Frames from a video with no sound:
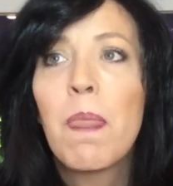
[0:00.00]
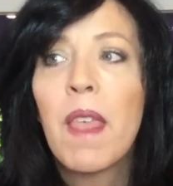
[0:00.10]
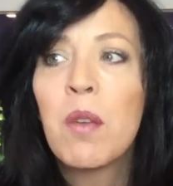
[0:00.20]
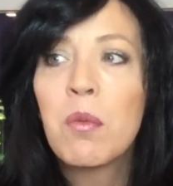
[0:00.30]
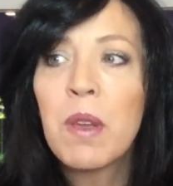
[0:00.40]

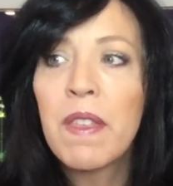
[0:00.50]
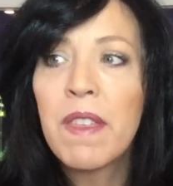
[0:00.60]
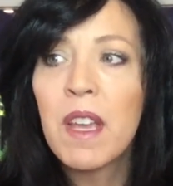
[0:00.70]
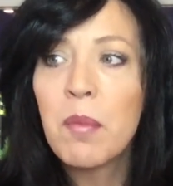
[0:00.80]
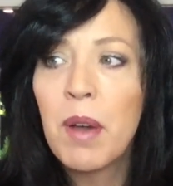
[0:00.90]
And when we
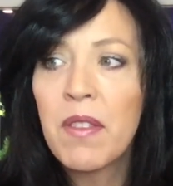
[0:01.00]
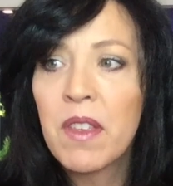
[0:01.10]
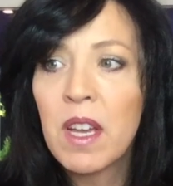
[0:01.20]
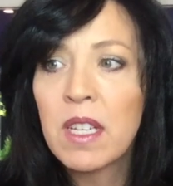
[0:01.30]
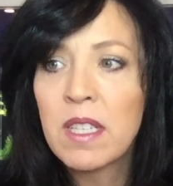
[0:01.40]
think about
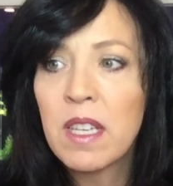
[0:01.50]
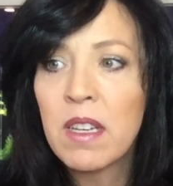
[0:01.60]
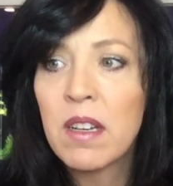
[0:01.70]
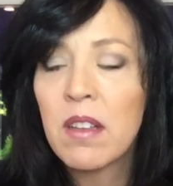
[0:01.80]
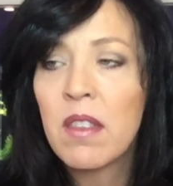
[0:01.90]
the
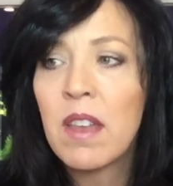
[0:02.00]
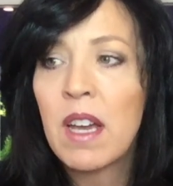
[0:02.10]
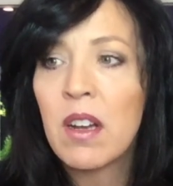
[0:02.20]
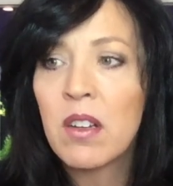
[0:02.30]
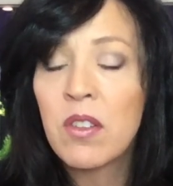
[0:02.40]
idea
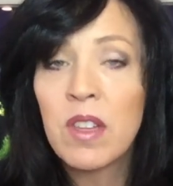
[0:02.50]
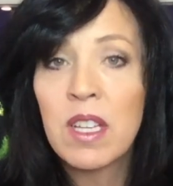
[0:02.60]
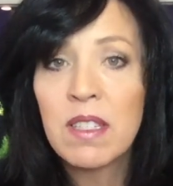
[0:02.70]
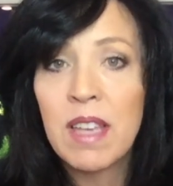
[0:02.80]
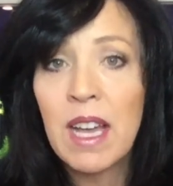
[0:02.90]
that under the
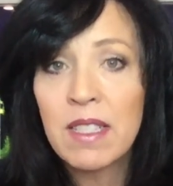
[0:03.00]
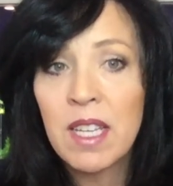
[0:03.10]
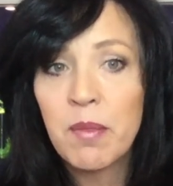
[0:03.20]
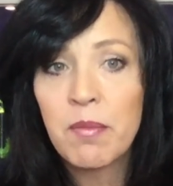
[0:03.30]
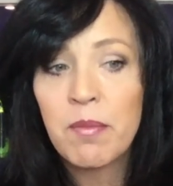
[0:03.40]
exact
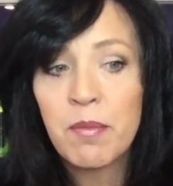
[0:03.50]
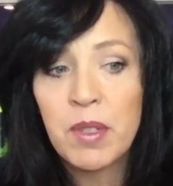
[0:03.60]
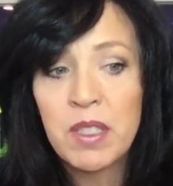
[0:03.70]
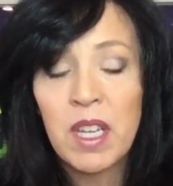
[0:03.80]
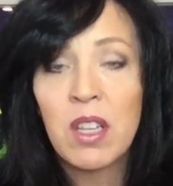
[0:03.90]
same
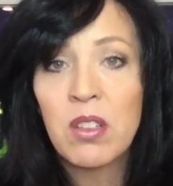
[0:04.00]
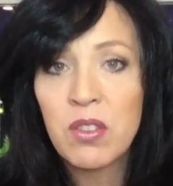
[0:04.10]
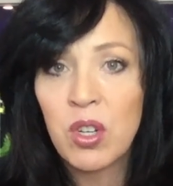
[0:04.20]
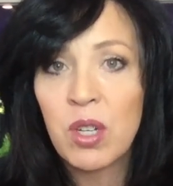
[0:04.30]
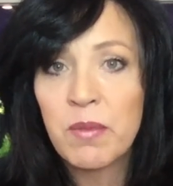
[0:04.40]
particular
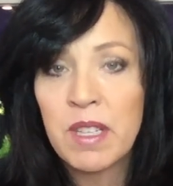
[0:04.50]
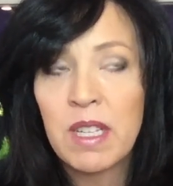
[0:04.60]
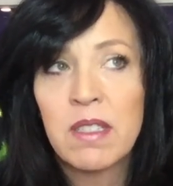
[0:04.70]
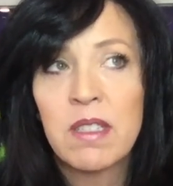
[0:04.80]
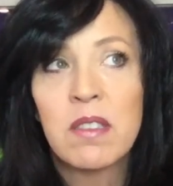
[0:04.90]

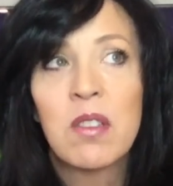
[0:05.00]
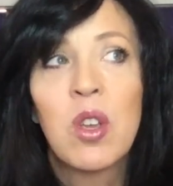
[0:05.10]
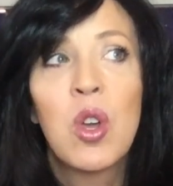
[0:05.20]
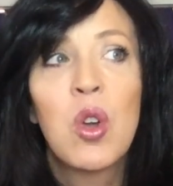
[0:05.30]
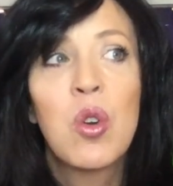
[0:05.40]
circumstances,
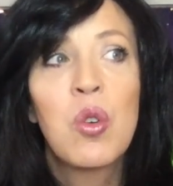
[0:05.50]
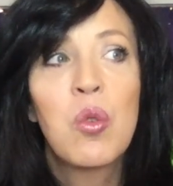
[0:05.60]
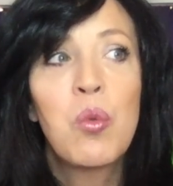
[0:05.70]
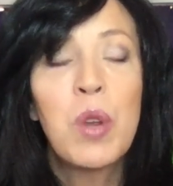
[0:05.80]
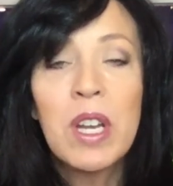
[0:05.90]

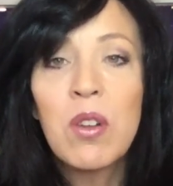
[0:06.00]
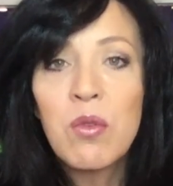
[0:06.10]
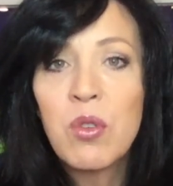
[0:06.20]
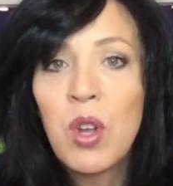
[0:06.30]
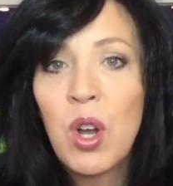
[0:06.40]
we
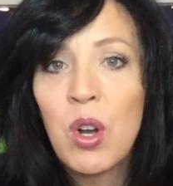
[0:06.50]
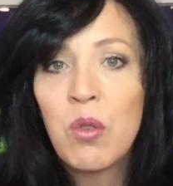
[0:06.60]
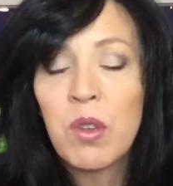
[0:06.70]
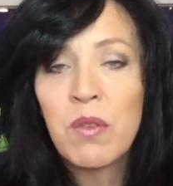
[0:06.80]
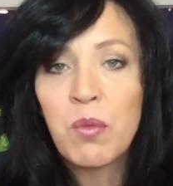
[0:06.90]
don't
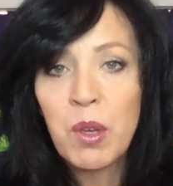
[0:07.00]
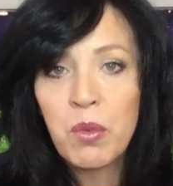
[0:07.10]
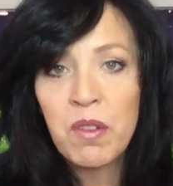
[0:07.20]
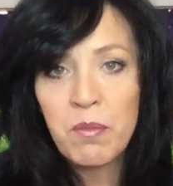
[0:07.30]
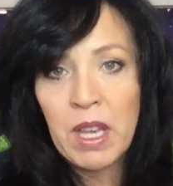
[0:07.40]
know if we
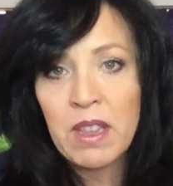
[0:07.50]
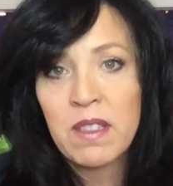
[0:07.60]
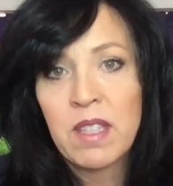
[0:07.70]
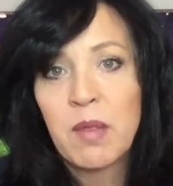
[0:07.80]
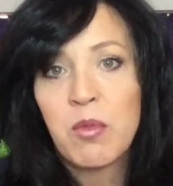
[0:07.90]
would have made the
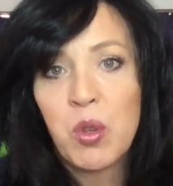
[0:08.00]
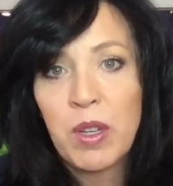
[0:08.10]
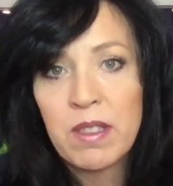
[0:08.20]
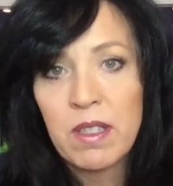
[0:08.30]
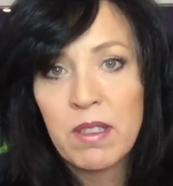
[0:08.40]
same
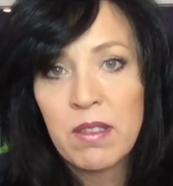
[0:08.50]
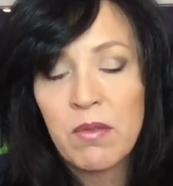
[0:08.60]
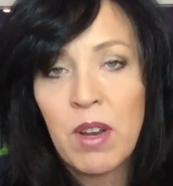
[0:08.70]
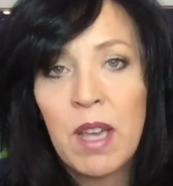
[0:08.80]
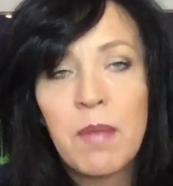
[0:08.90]
choices,
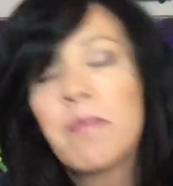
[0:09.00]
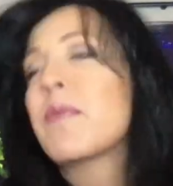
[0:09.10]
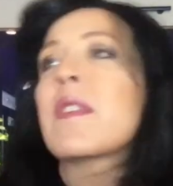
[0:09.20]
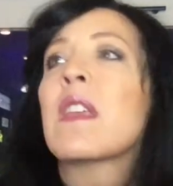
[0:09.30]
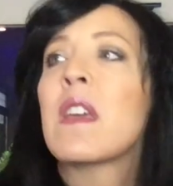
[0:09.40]
right?
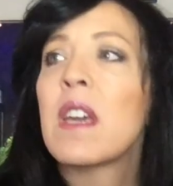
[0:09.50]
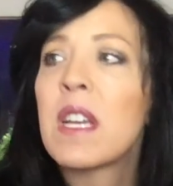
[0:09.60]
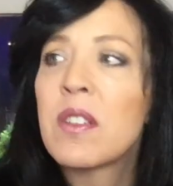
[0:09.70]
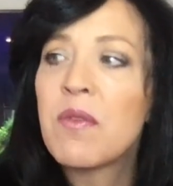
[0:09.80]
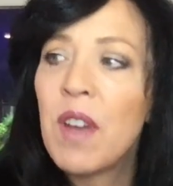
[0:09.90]

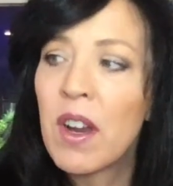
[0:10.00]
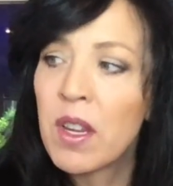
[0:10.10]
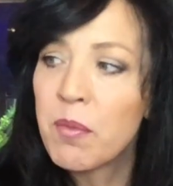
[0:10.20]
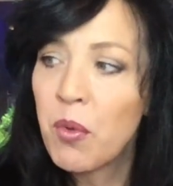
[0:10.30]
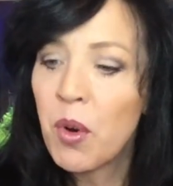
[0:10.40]
it's very
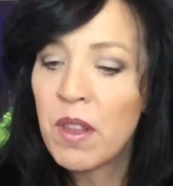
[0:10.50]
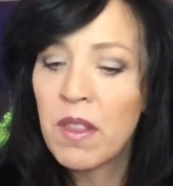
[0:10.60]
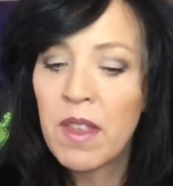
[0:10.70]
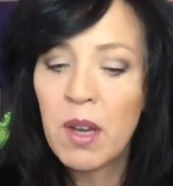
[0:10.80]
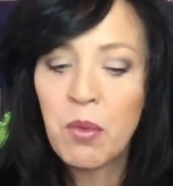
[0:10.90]

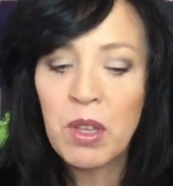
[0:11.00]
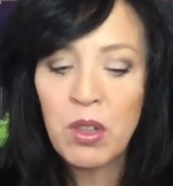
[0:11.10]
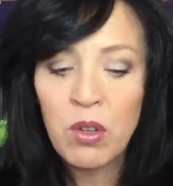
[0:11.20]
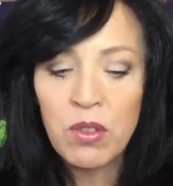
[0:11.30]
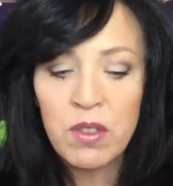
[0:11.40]
important that we
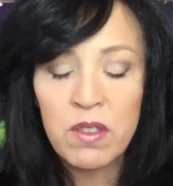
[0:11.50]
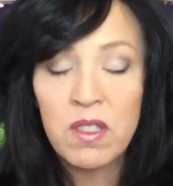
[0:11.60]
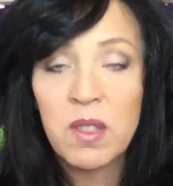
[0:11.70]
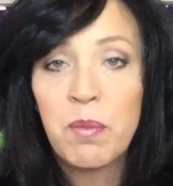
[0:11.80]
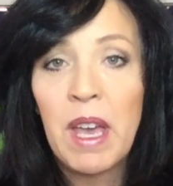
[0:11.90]
learn to
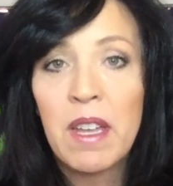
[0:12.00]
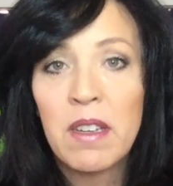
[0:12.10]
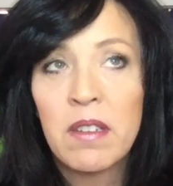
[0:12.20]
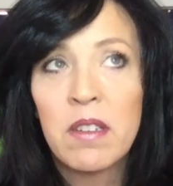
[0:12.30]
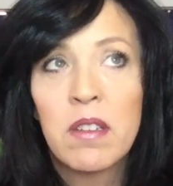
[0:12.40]

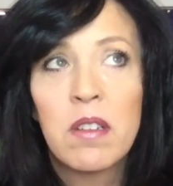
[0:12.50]
suspend